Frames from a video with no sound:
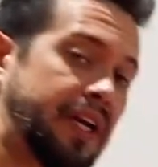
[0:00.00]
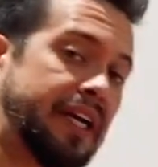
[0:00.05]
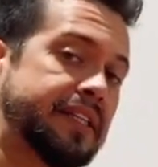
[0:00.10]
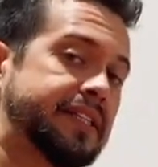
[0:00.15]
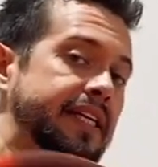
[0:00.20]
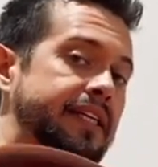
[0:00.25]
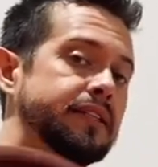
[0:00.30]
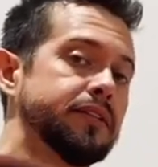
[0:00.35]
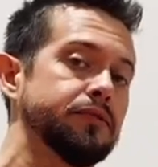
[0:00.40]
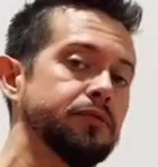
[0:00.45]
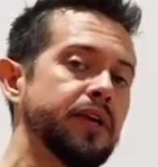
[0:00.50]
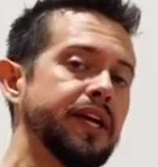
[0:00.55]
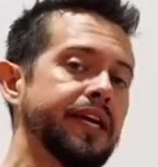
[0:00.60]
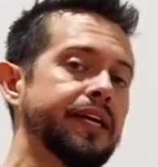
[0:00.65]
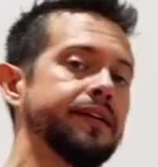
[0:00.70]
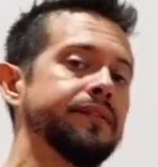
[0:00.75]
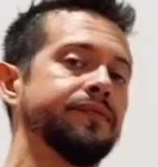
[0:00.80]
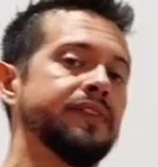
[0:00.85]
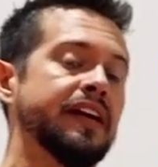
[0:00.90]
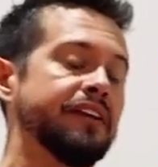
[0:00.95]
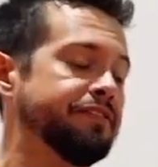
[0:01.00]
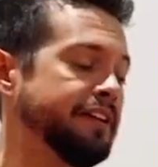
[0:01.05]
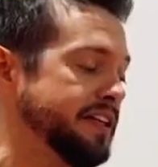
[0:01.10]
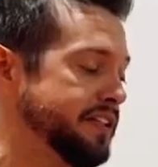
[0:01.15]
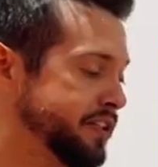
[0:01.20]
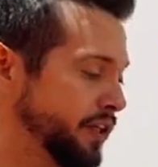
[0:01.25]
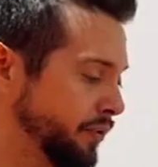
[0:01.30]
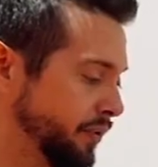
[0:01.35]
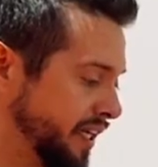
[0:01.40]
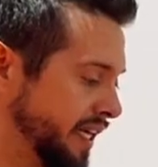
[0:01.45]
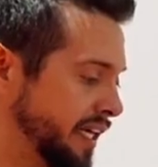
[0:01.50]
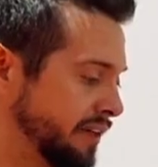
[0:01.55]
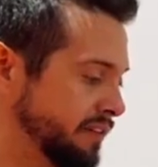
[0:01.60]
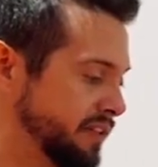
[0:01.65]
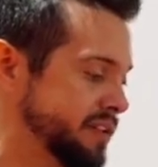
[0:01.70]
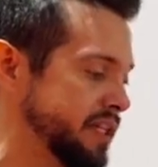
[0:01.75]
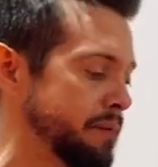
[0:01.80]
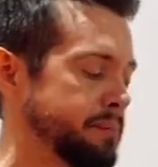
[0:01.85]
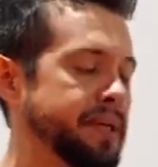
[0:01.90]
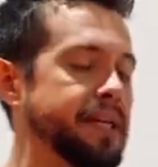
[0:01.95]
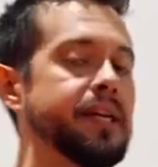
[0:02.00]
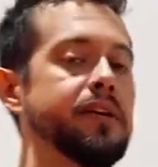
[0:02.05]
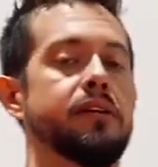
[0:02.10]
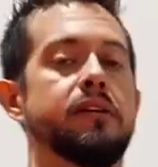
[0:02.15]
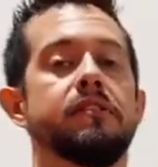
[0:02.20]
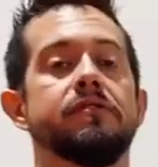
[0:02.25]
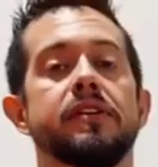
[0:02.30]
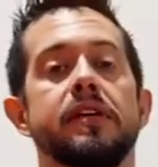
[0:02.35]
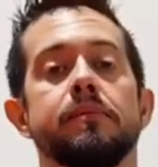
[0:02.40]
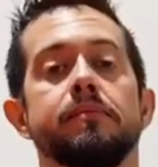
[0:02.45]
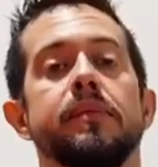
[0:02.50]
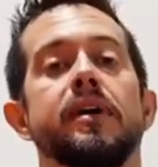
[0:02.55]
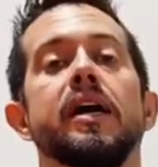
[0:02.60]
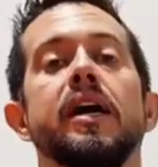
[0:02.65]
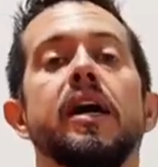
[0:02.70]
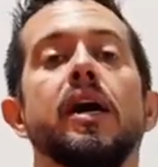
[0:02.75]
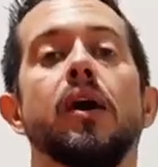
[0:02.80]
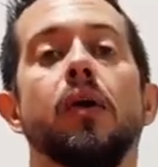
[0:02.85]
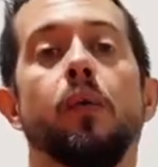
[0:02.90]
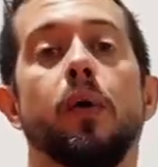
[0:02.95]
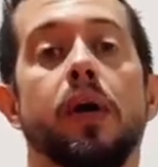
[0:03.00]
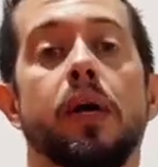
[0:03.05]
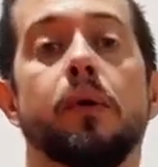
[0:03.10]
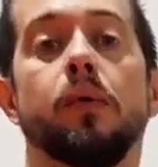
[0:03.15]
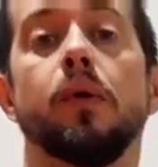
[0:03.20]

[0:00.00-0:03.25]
take the ring, if I don't have a dummy, or if I wanna